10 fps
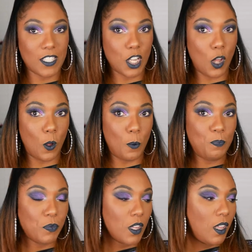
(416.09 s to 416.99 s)

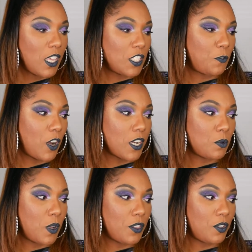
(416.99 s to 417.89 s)
So as far
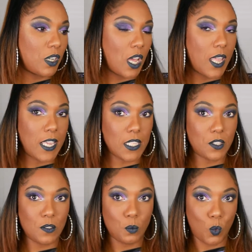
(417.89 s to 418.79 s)
as whether or not
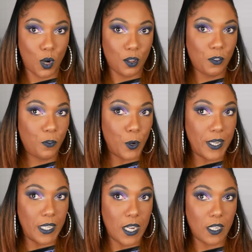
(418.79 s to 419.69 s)
it's worth
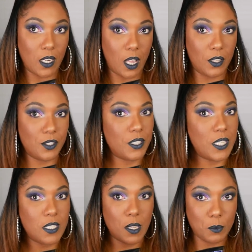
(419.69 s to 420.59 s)
$49,
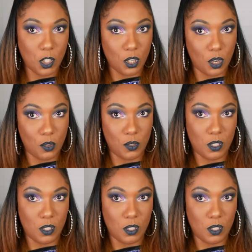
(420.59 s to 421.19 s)
that's up to your own